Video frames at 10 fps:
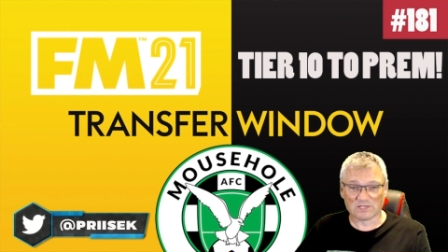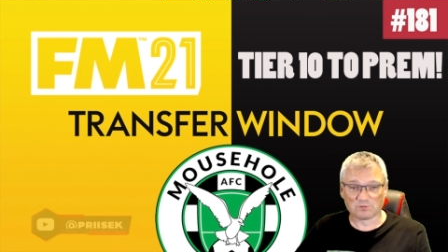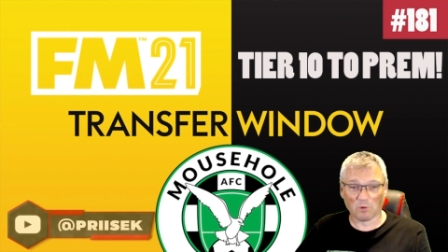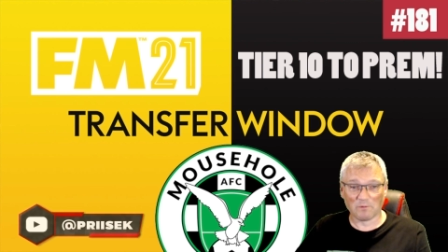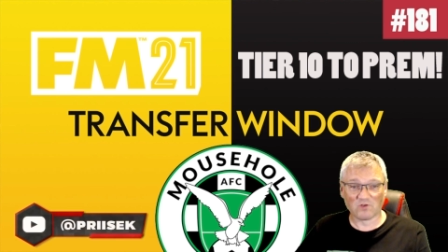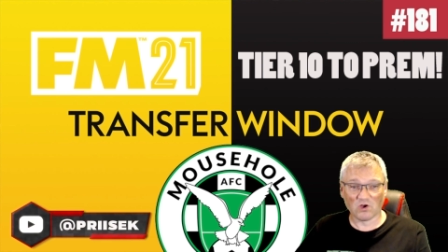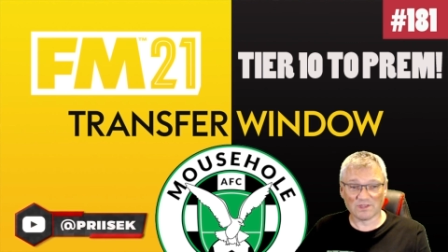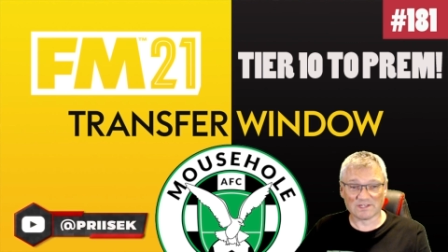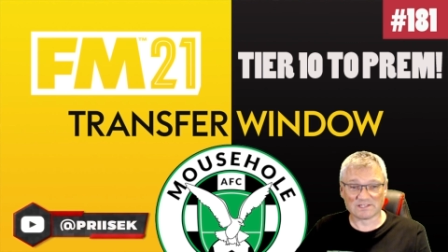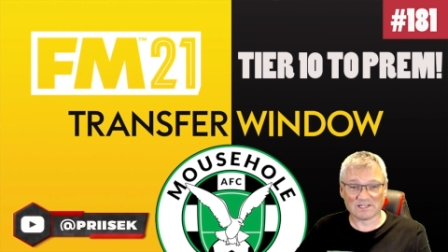is what we've
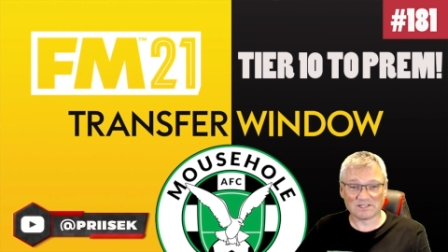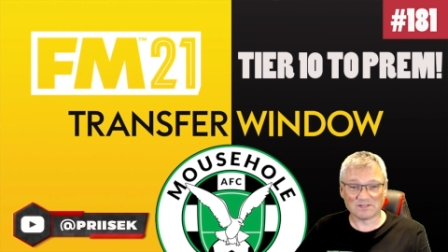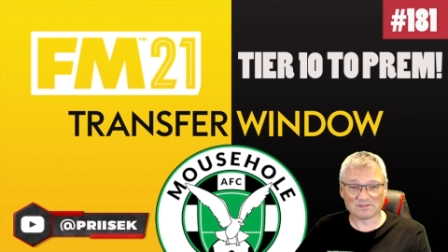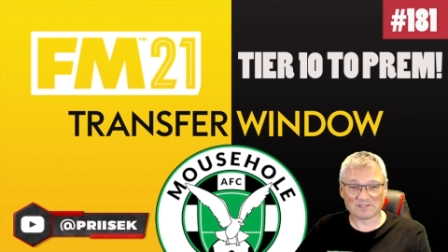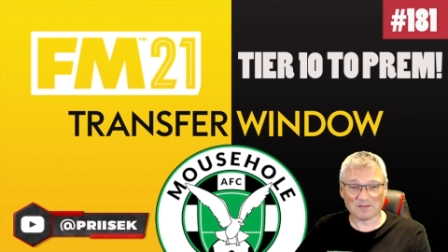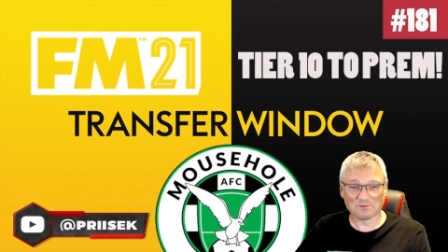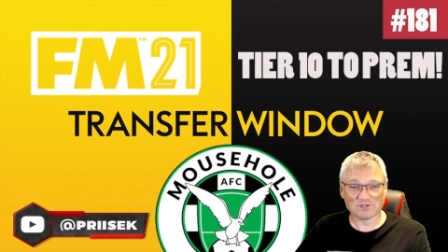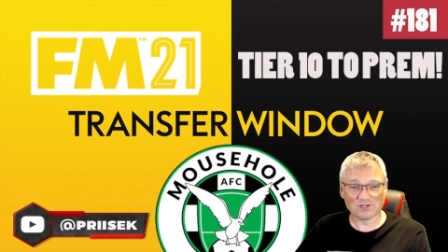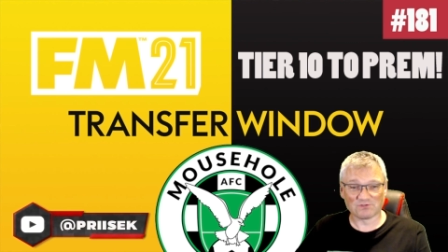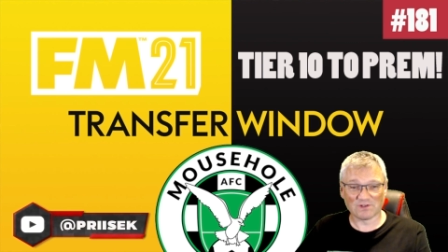got this season. So that
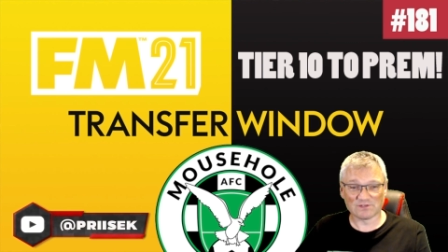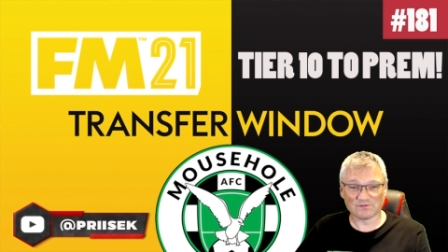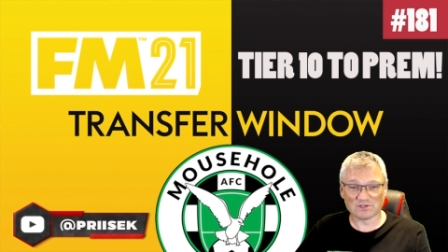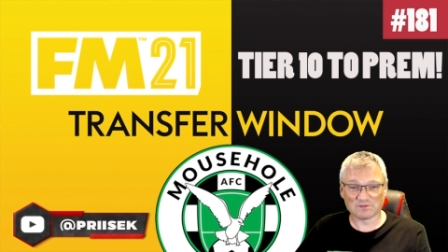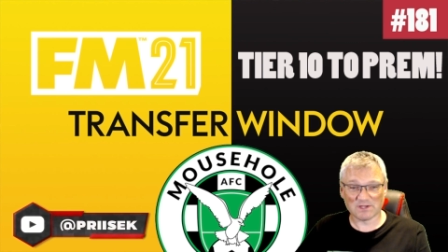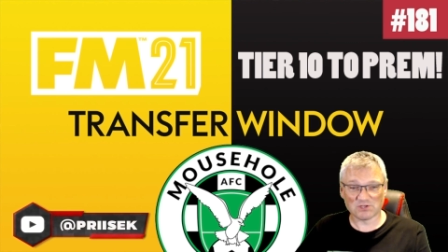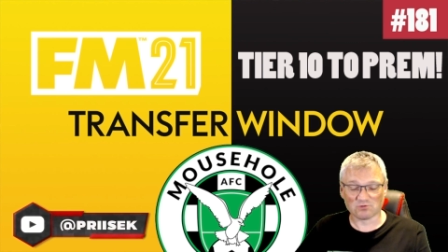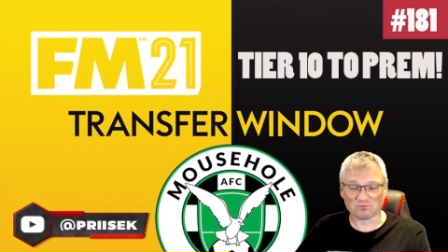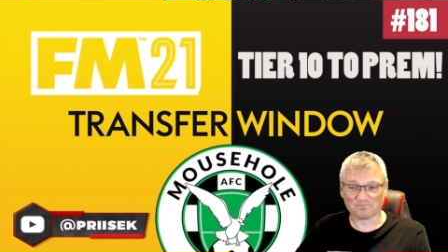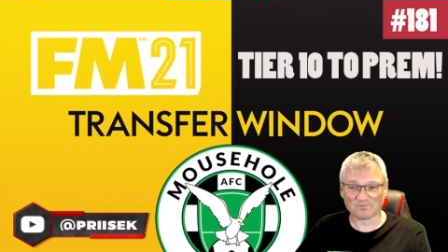was our transfer
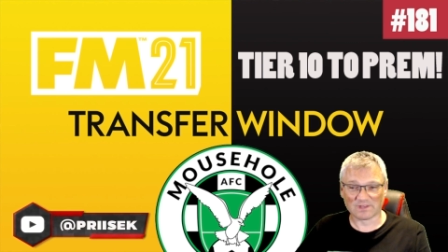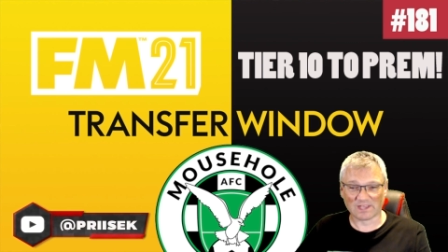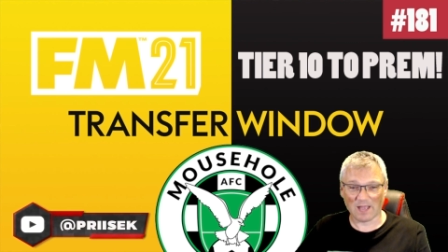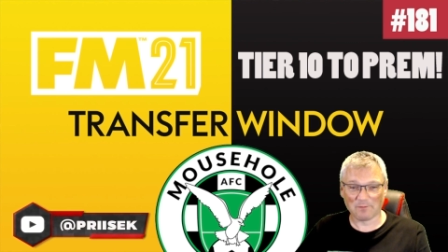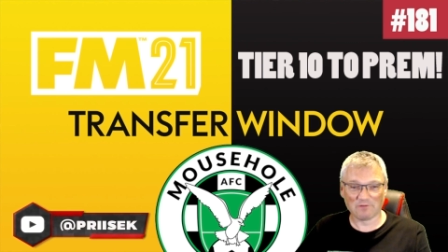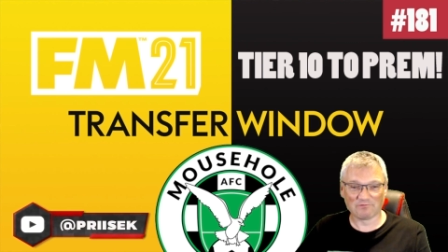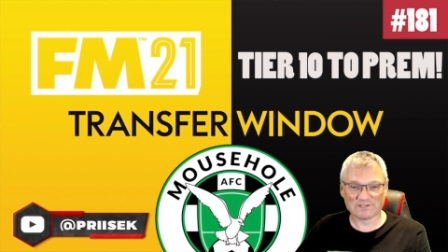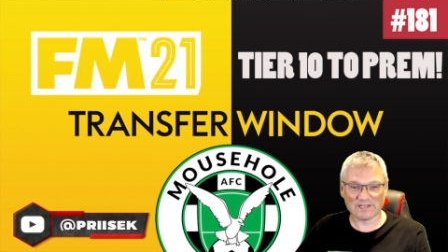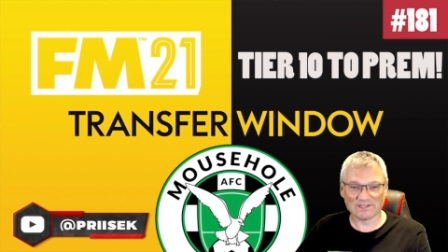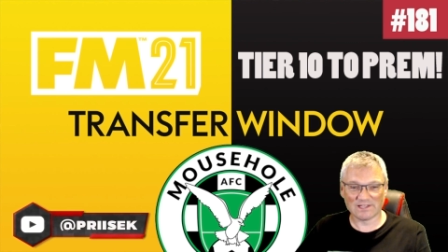special. Can we
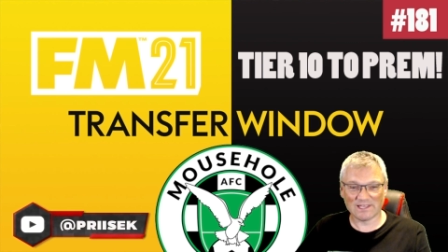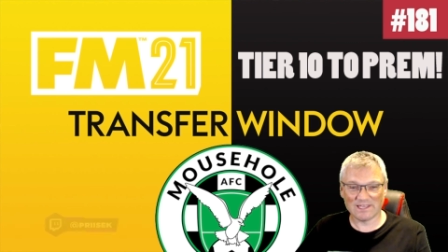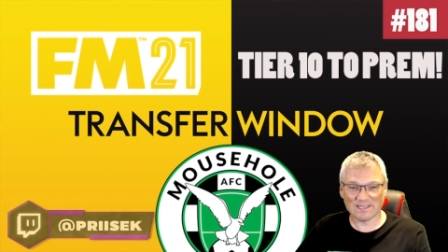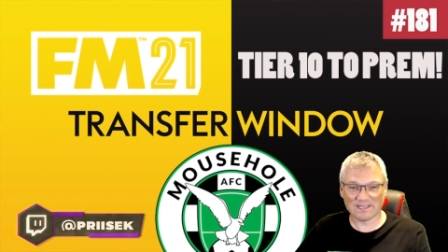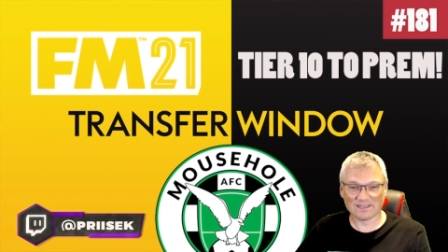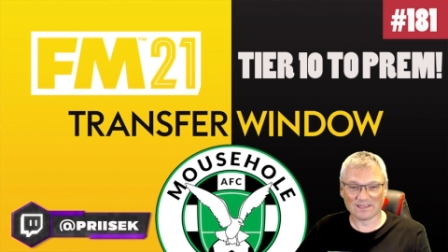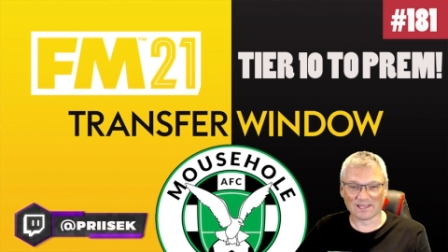retain the league?